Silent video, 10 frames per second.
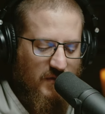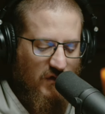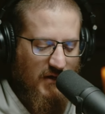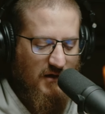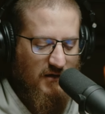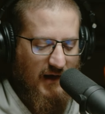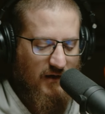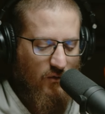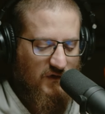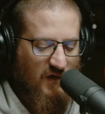So here,
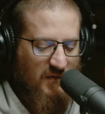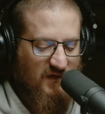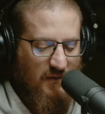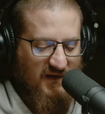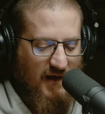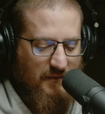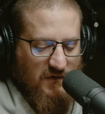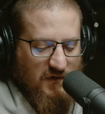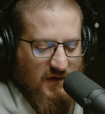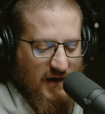like some
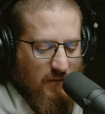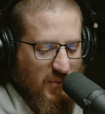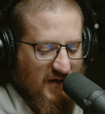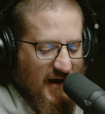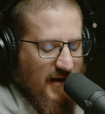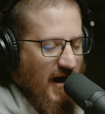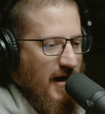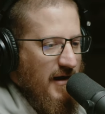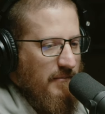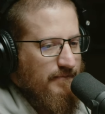examples, it's like, pretend
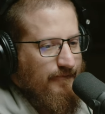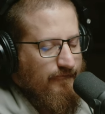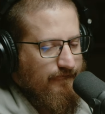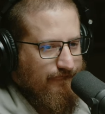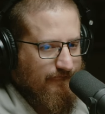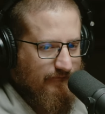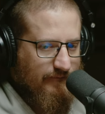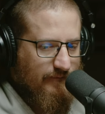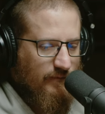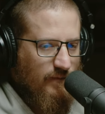I
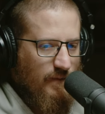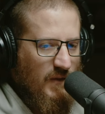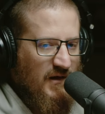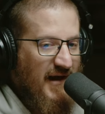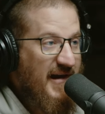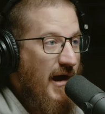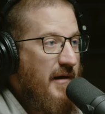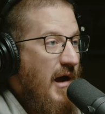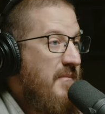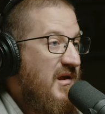
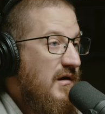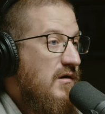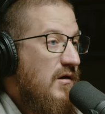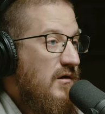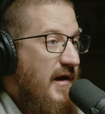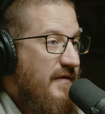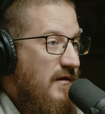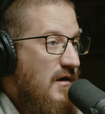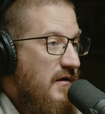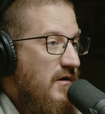meet a girl at the
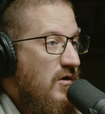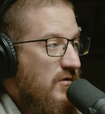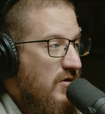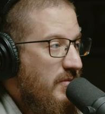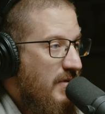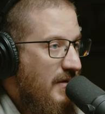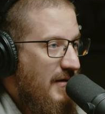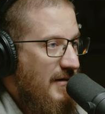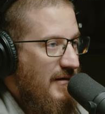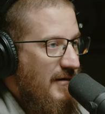young adult group,
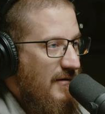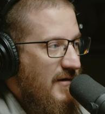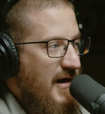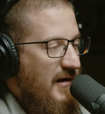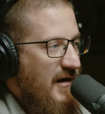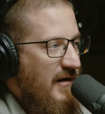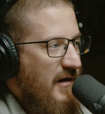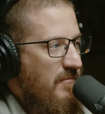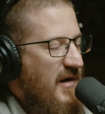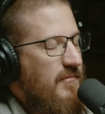right?
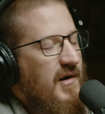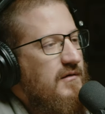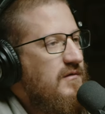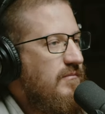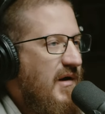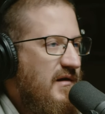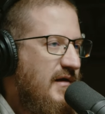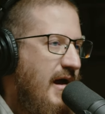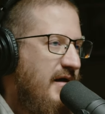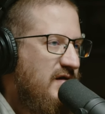And my
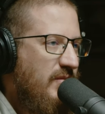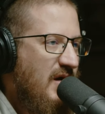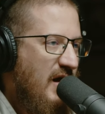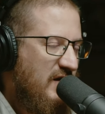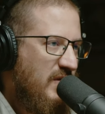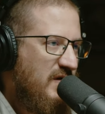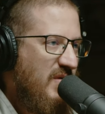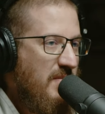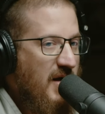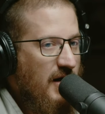desire is to be a husband, to
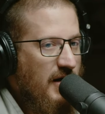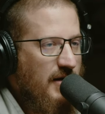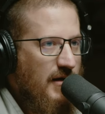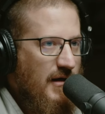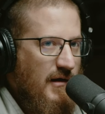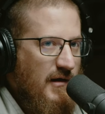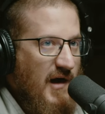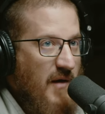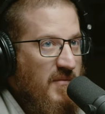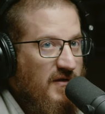be married.
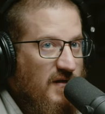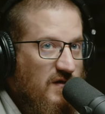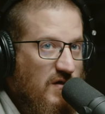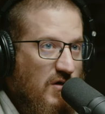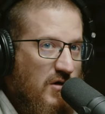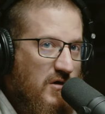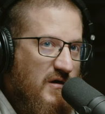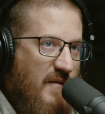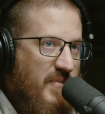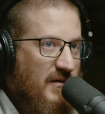I meet this
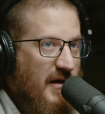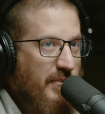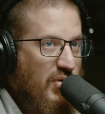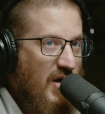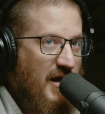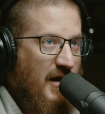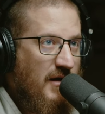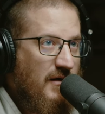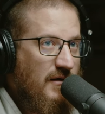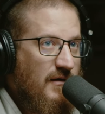girl, I've been like
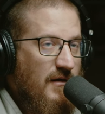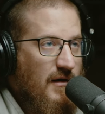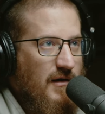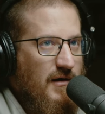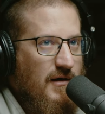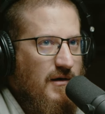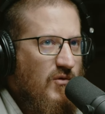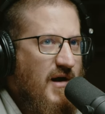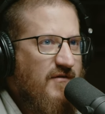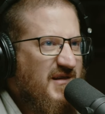praying,
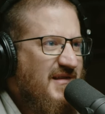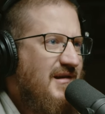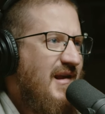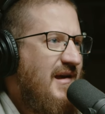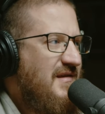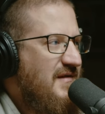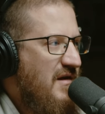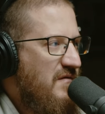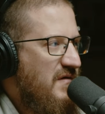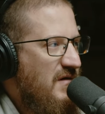whatever, it's like the ninth
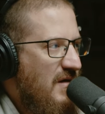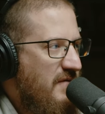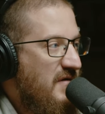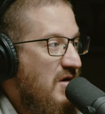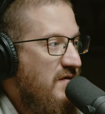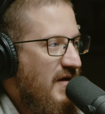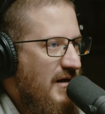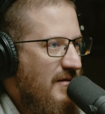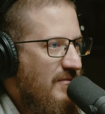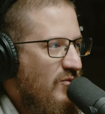day of a
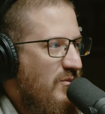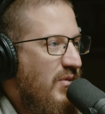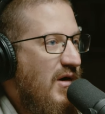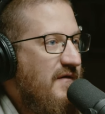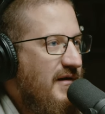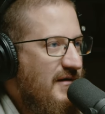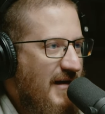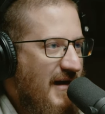novena. Mm. Perfect.